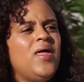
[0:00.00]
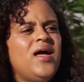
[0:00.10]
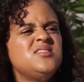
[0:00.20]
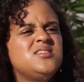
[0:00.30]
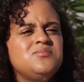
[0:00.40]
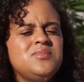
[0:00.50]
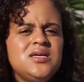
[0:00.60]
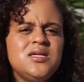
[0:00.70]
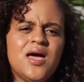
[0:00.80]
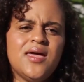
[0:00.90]
And to
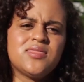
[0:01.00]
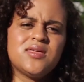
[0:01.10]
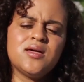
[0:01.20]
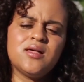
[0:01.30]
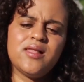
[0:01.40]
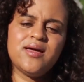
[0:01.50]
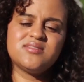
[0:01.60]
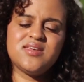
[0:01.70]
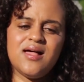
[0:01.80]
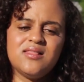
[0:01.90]
me, I think like
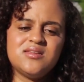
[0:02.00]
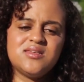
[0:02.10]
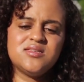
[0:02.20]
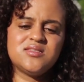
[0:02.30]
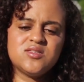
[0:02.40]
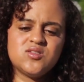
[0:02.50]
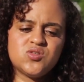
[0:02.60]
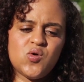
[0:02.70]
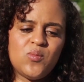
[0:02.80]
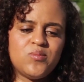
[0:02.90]
talent isn't
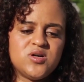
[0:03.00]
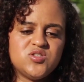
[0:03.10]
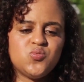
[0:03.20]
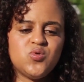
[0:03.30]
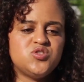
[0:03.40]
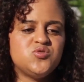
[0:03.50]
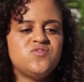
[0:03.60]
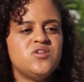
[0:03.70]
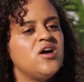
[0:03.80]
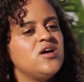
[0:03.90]
so much what
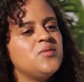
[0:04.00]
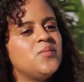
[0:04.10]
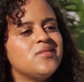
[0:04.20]
you've done,